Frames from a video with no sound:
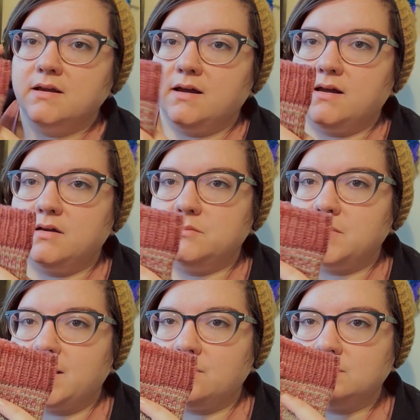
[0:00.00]

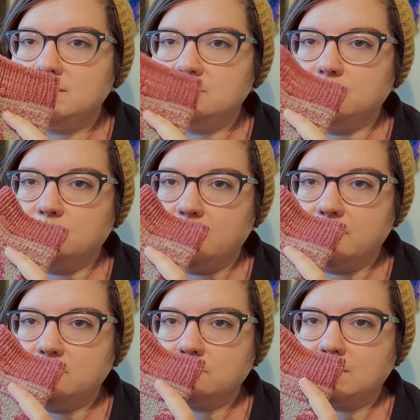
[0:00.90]
I only did
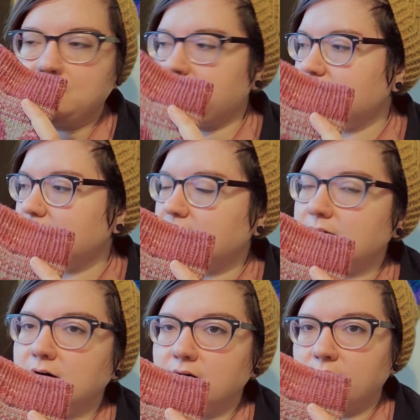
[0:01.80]
one repeat
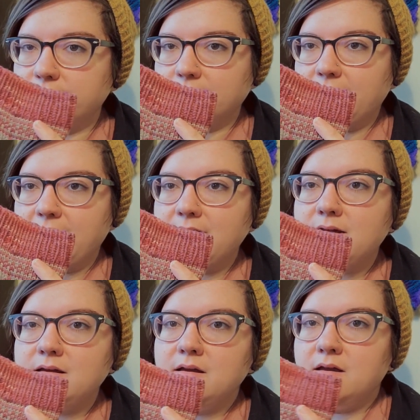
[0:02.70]
here on the leg,